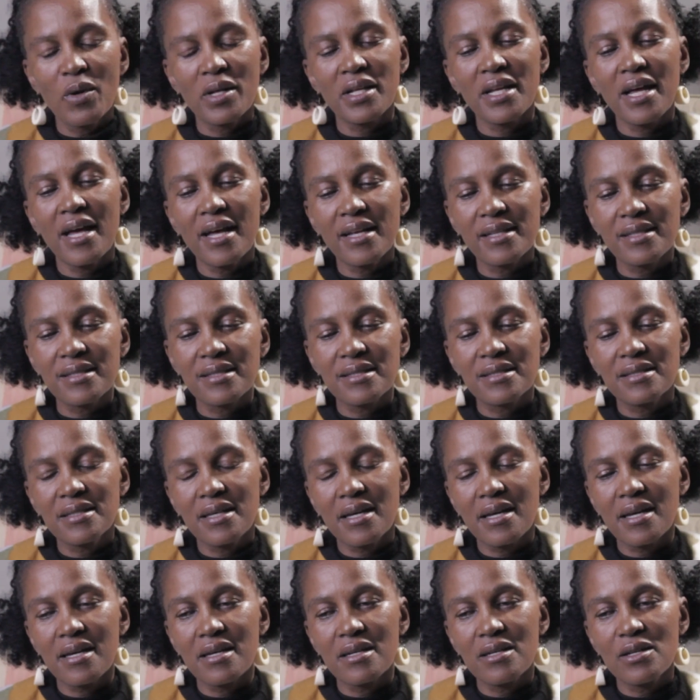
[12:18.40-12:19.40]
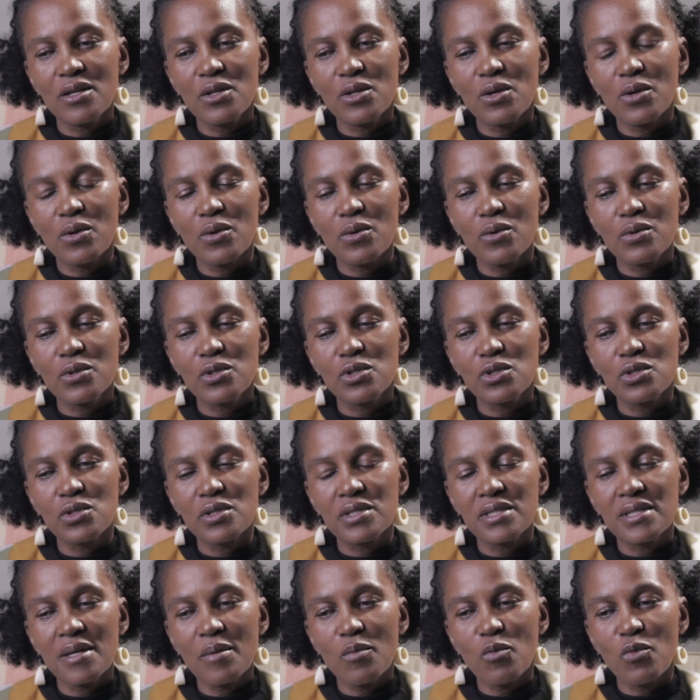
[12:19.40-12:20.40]
Well, I'd say,
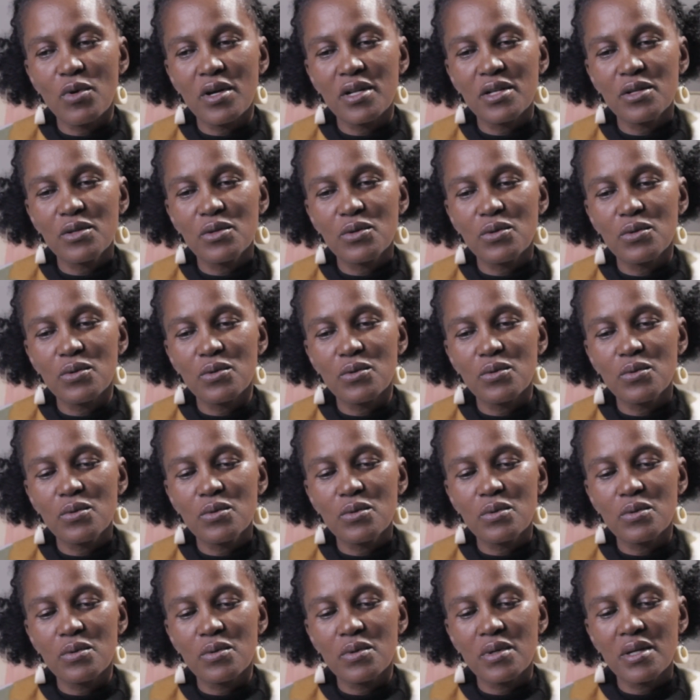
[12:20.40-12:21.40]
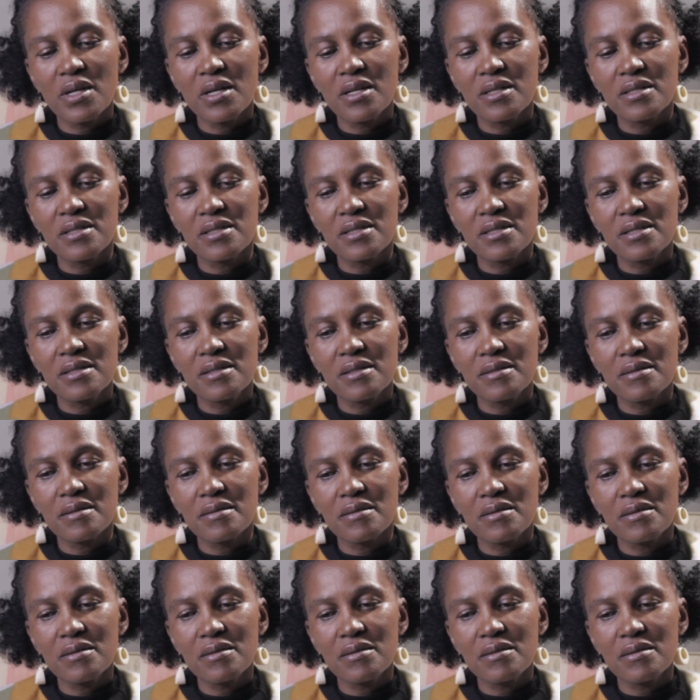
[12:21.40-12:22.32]
to someone who is